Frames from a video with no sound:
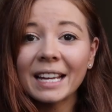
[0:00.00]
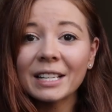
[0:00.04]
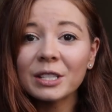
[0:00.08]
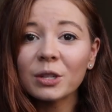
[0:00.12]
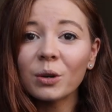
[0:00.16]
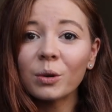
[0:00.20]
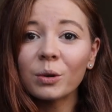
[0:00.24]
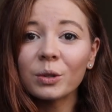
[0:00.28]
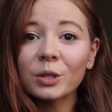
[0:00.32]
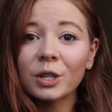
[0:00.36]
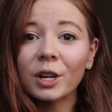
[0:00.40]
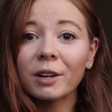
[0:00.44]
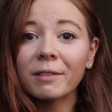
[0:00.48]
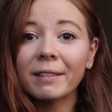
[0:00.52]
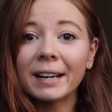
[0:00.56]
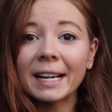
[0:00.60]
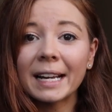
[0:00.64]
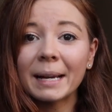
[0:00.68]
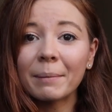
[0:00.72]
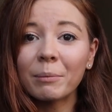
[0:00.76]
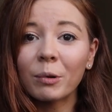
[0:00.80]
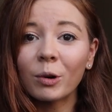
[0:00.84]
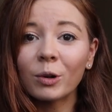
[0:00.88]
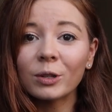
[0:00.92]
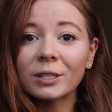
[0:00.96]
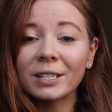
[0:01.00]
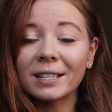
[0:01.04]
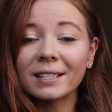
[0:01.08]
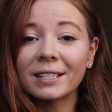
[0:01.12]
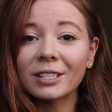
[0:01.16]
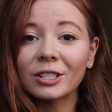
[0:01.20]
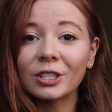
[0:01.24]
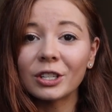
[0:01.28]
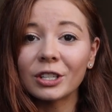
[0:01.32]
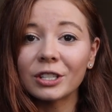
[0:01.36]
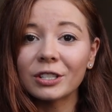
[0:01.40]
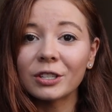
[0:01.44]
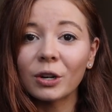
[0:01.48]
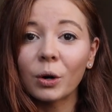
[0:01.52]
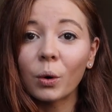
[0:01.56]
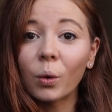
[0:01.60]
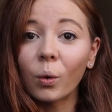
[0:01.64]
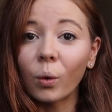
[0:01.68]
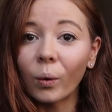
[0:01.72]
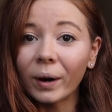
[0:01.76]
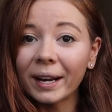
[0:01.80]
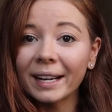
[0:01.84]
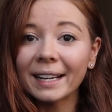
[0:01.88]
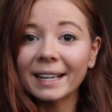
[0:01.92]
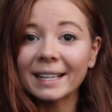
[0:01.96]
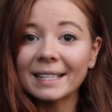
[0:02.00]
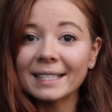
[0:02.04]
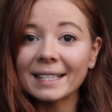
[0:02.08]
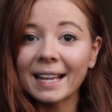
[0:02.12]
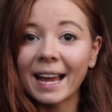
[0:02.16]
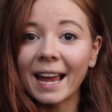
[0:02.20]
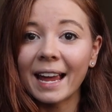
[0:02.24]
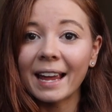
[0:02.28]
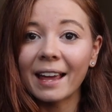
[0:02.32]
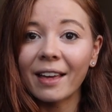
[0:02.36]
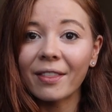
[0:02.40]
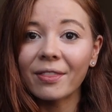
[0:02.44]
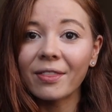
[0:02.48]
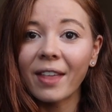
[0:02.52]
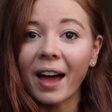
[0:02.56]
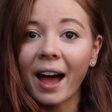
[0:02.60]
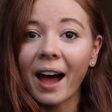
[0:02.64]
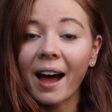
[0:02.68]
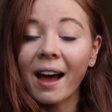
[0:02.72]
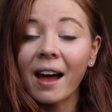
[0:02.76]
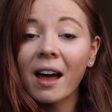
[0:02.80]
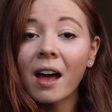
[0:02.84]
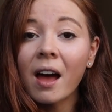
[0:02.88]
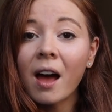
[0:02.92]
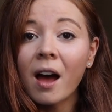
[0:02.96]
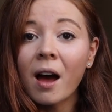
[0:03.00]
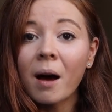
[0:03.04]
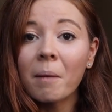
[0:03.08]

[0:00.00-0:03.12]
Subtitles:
It's also really important to just quickly say that